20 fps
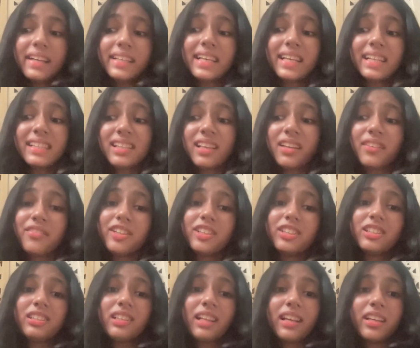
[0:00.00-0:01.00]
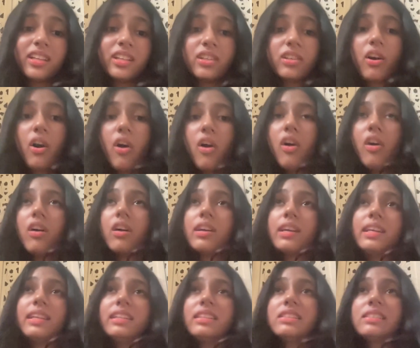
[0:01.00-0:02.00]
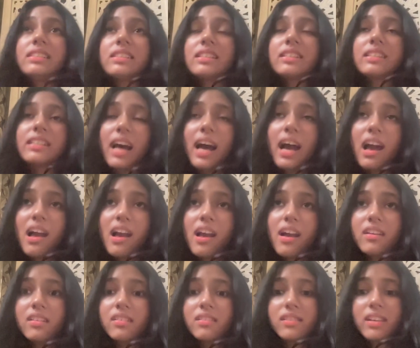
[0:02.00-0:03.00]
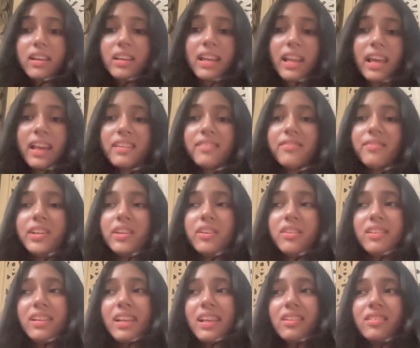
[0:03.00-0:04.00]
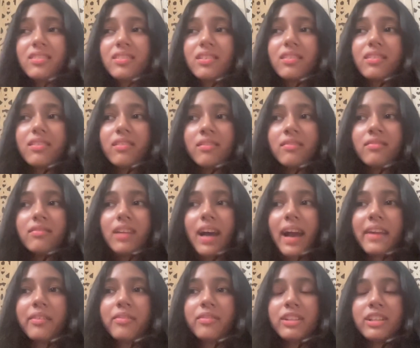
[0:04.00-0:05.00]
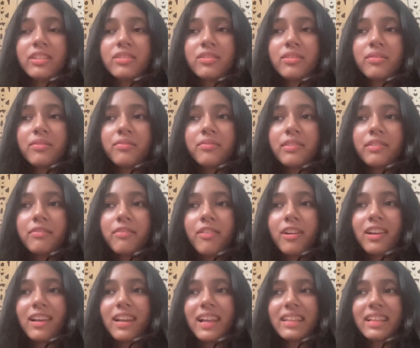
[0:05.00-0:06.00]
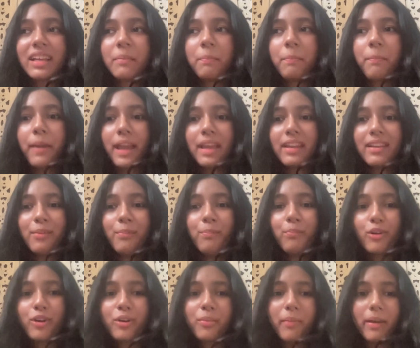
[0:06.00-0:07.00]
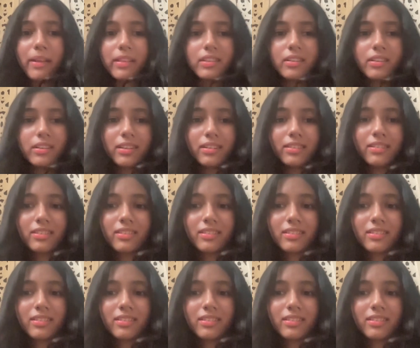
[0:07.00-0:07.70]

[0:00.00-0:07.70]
Yeah, it's like we just like talk and interact, and like we don't like, I don't think so we follow like that pen and book method.